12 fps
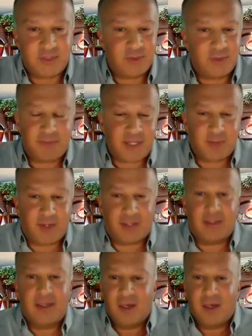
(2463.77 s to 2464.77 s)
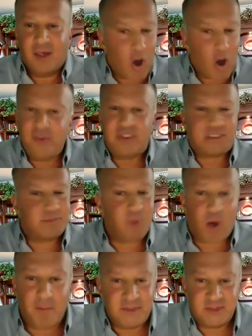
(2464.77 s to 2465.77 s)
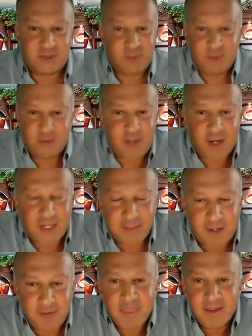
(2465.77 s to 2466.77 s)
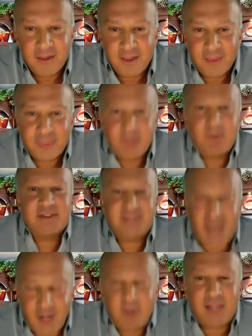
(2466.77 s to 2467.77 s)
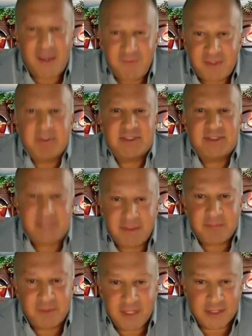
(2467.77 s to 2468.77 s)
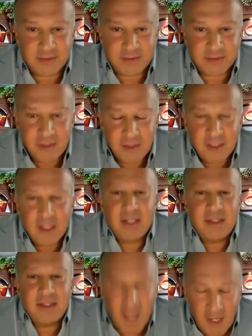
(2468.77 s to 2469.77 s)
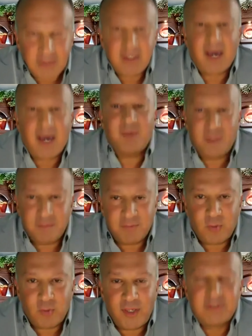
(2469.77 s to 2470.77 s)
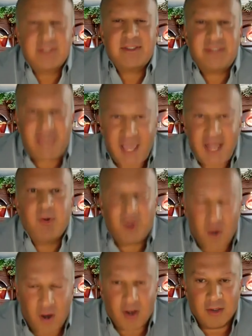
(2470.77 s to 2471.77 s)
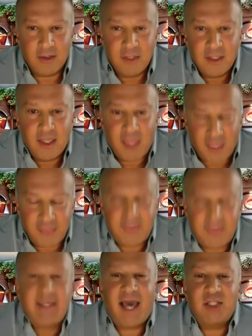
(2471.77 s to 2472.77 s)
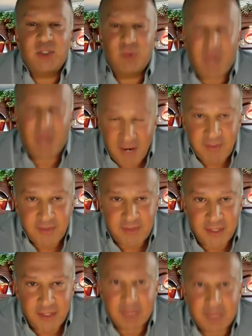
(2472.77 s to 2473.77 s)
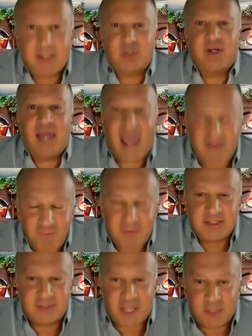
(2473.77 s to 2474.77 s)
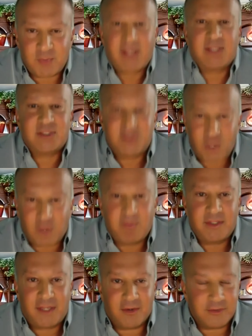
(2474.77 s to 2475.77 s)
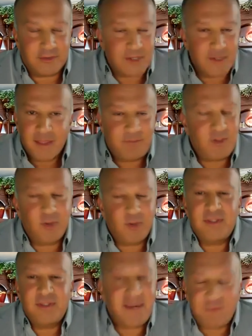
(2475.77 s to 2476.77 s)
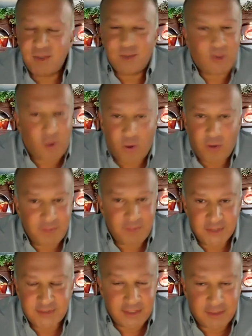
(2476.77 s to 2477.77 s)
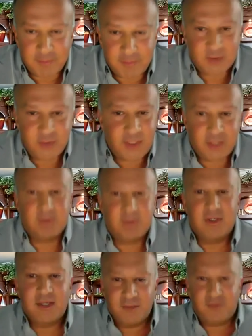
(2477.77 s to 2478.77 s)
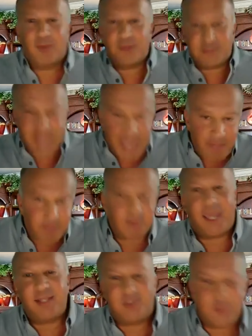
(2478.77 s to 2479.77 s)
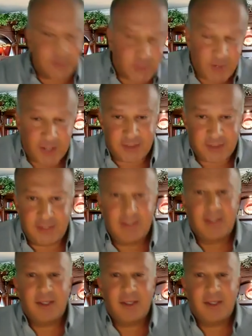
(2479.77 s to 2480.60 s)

And by the way, all these small business owners you're talking about, their entire life can be summed up in this. None of their employees care at all, and they got to do everything to make sure everything's done right because nobody cares. Bill never called me to say to make sure that you fill out these applications correctly.